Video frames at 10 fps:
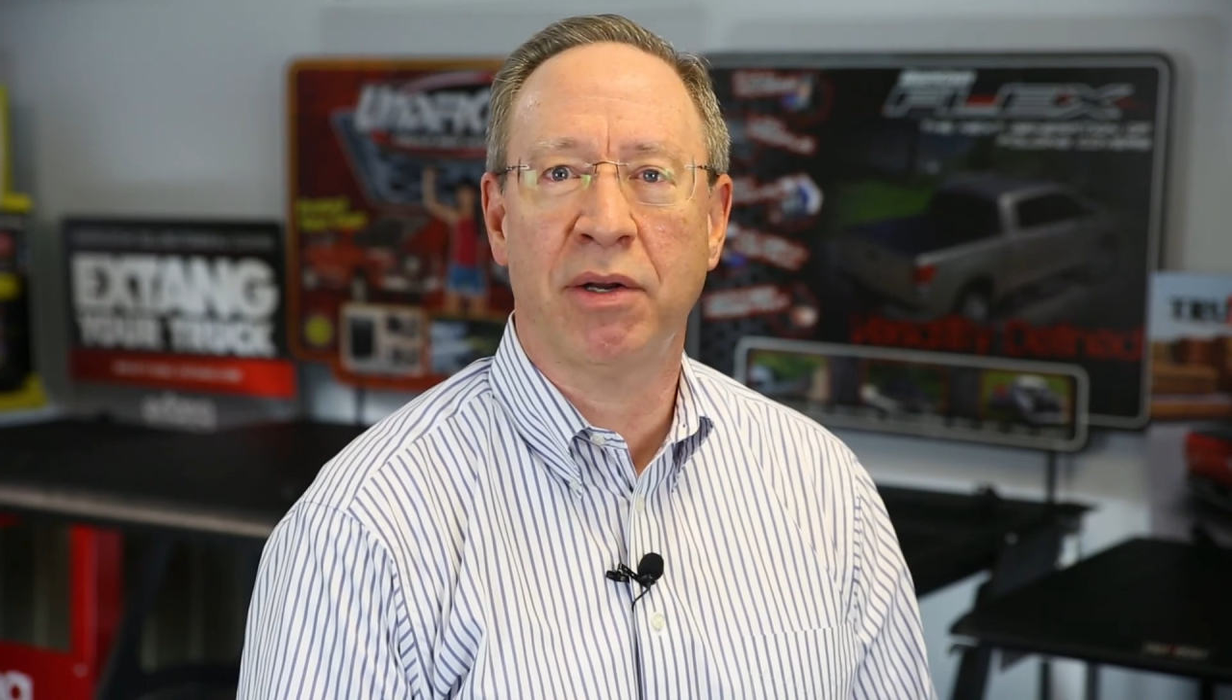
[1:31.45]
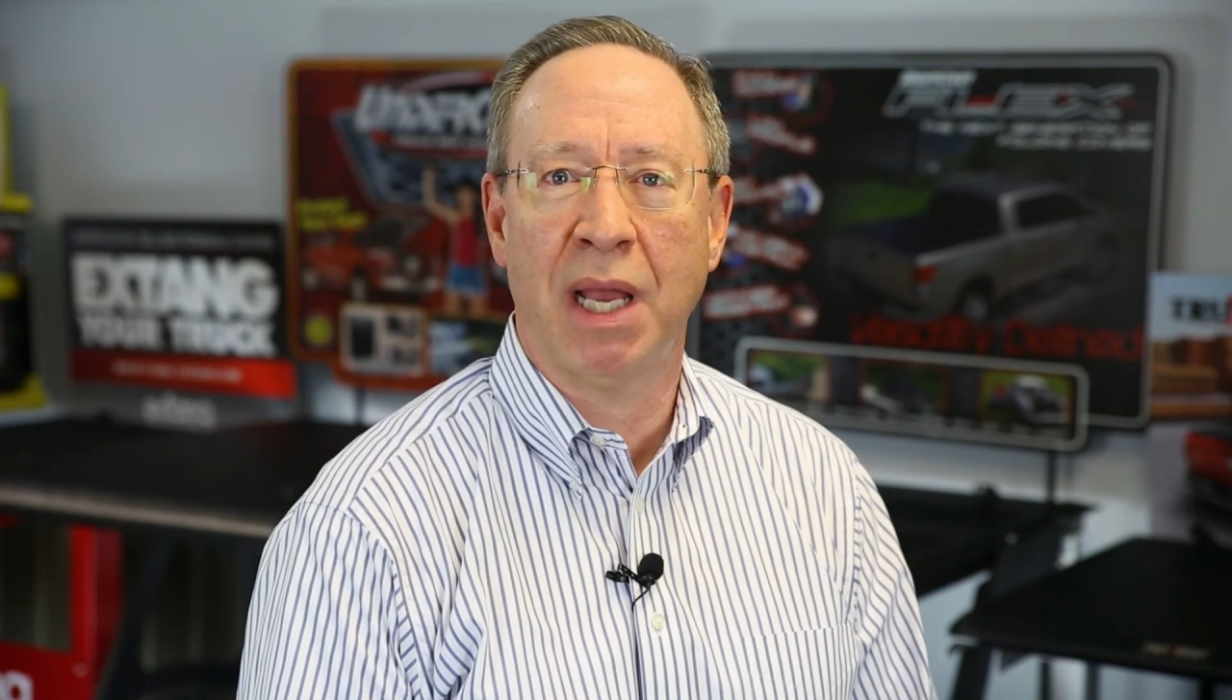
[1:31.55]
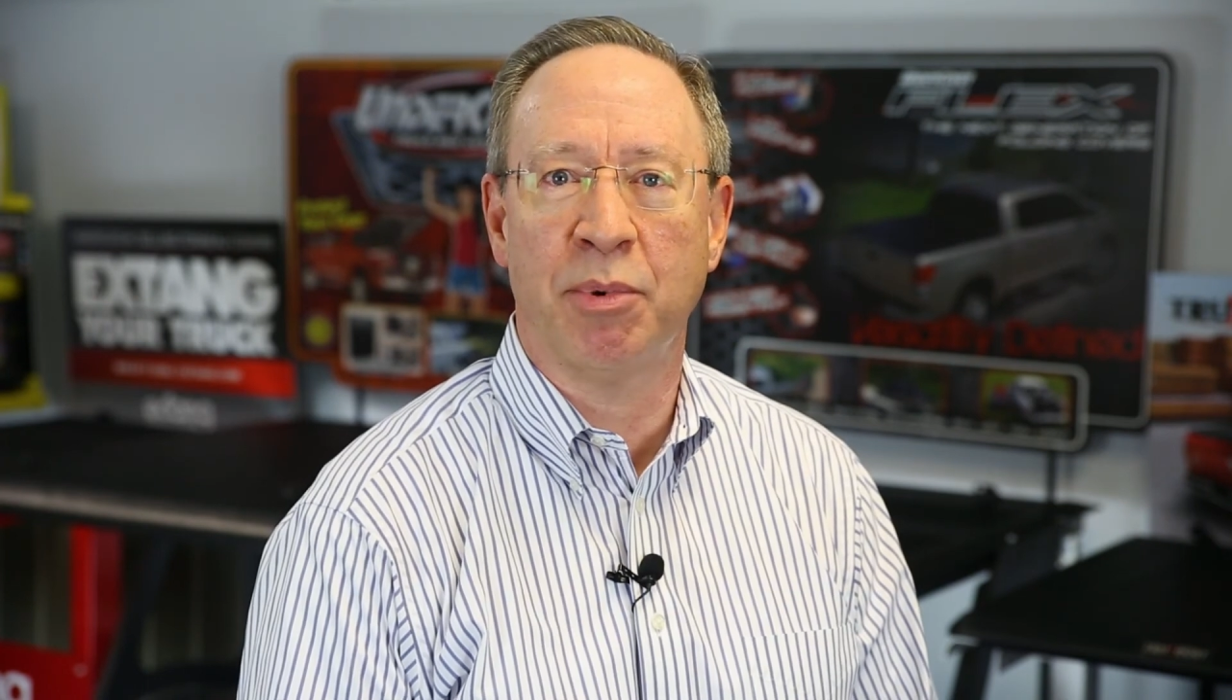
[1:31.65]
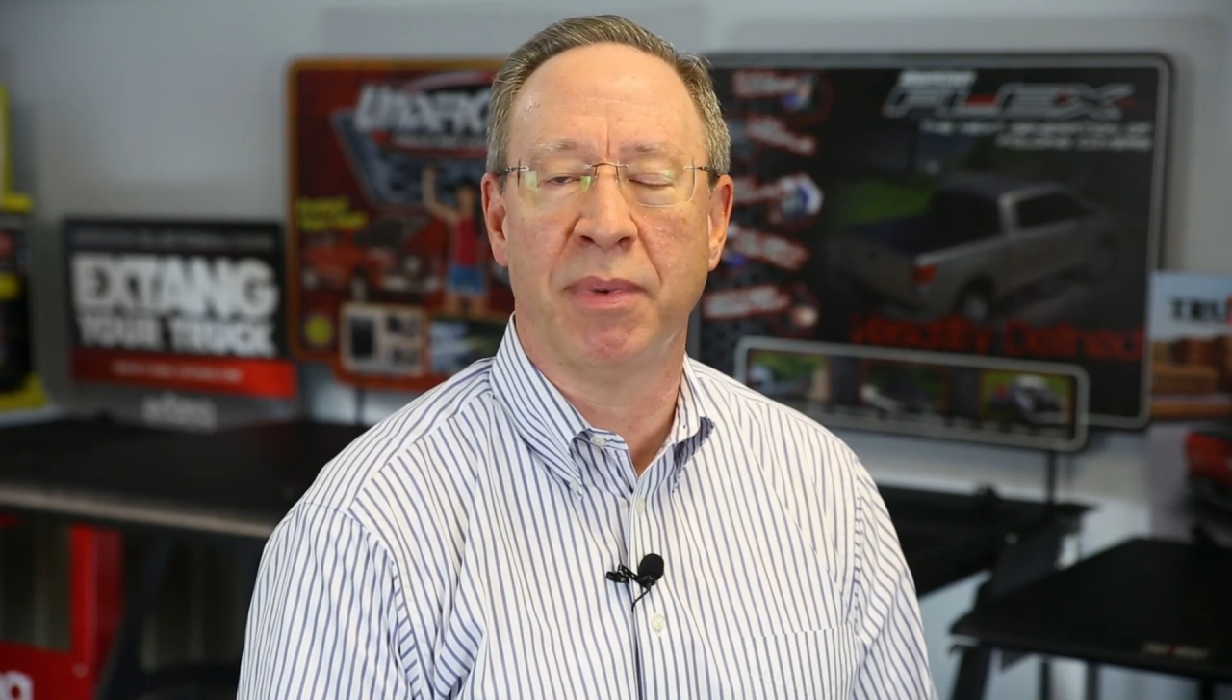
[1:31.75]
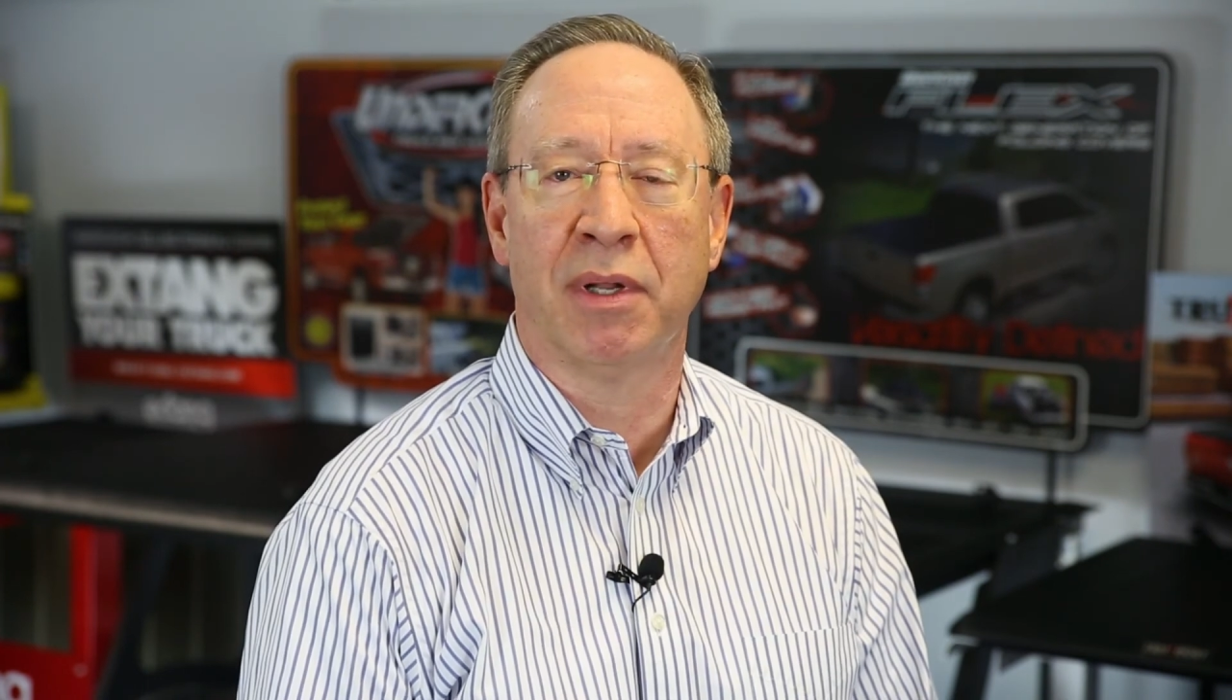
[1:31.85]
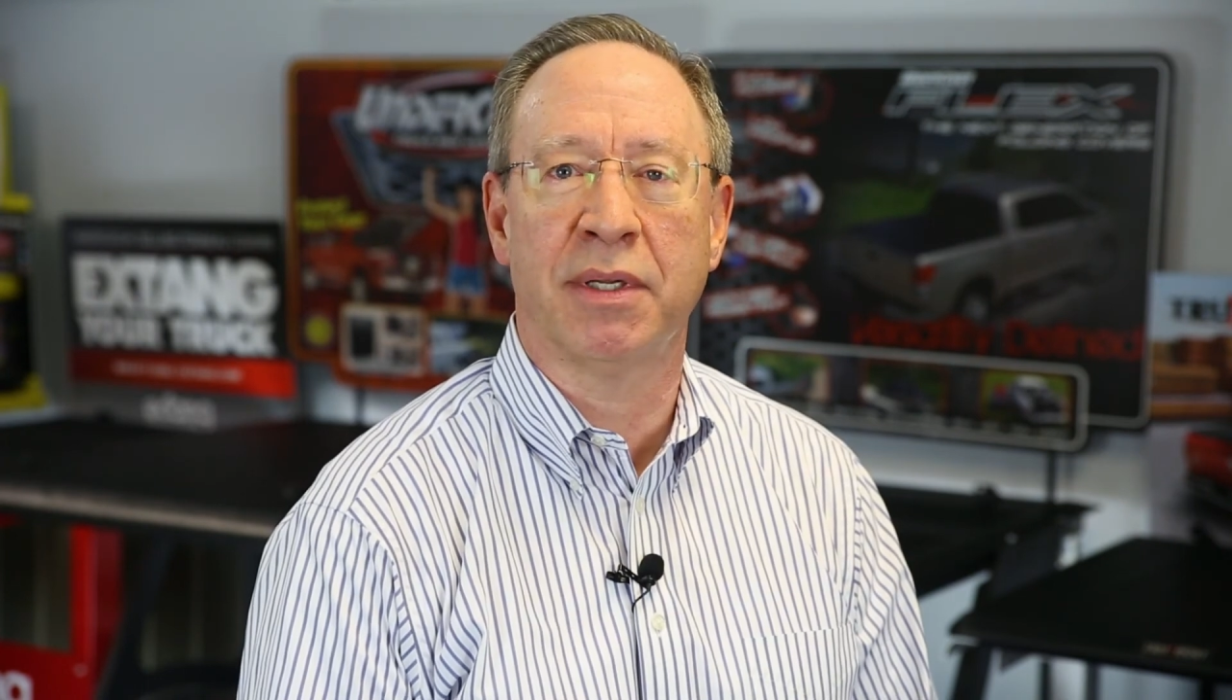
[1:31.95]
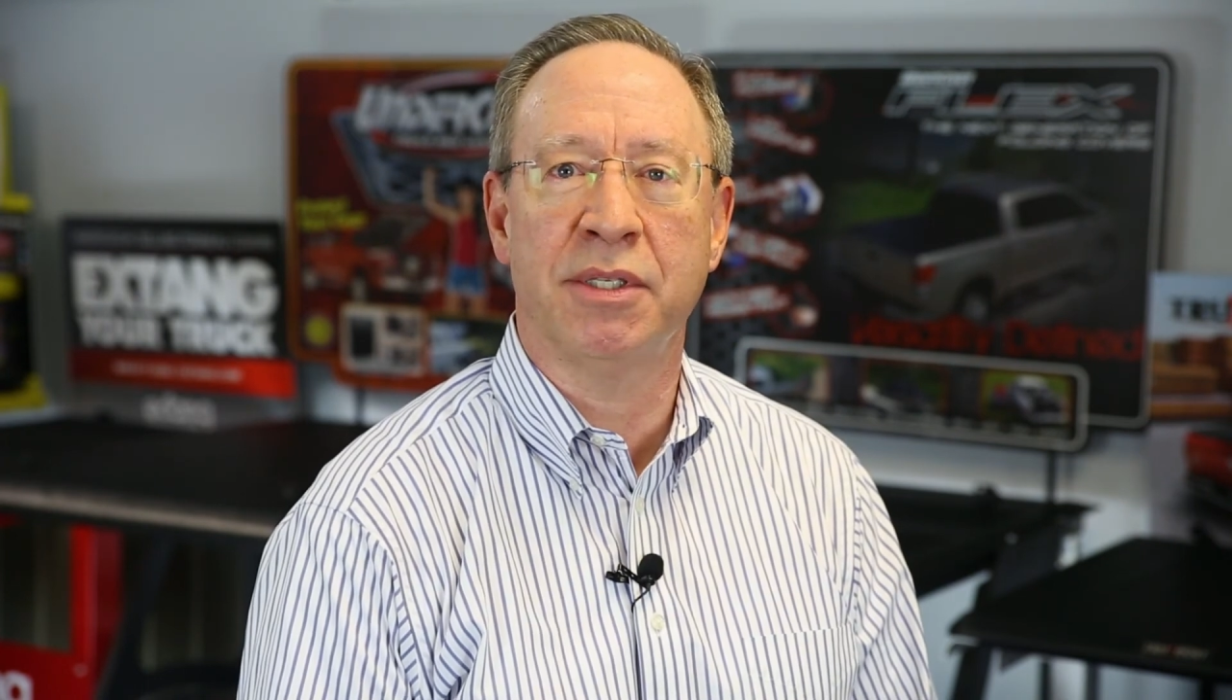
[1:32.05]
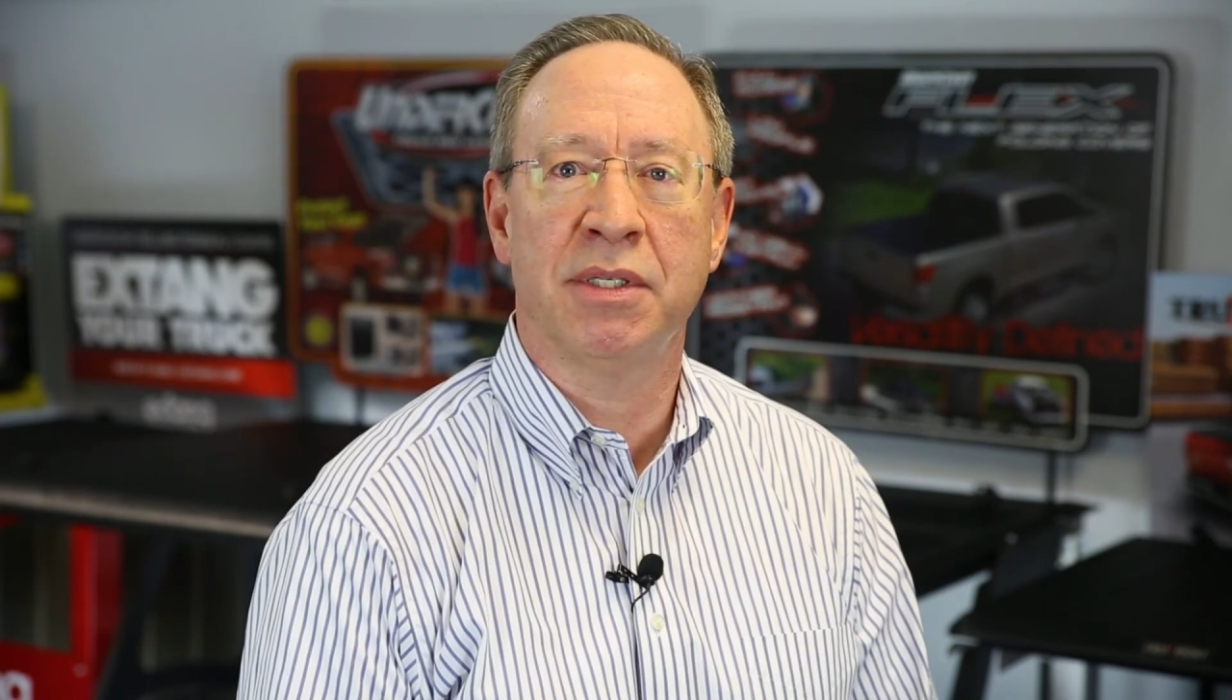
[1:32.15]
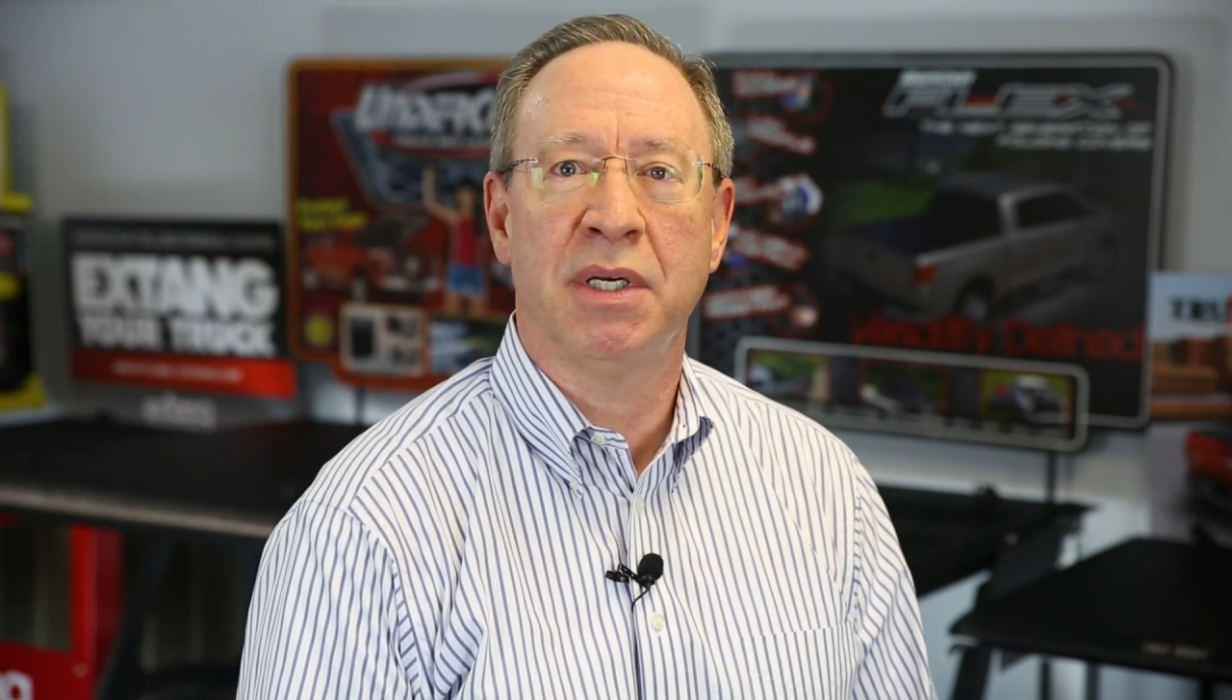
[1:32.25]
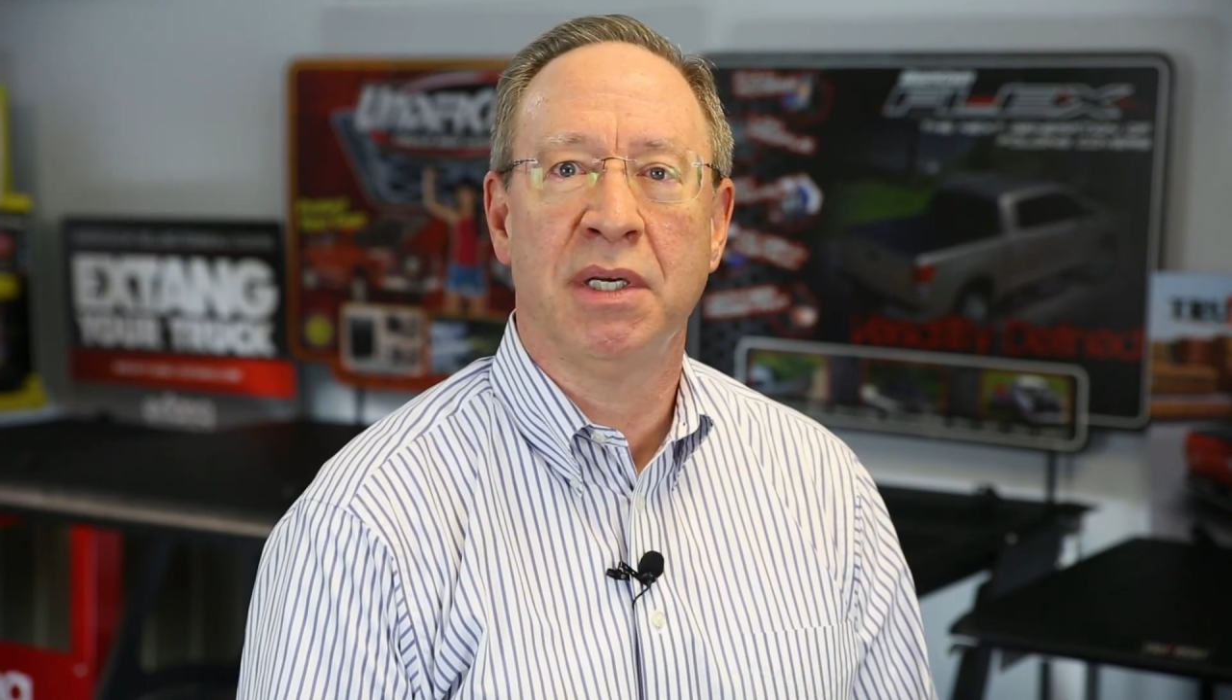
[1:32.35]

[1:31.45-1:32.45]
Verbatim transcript: capabilities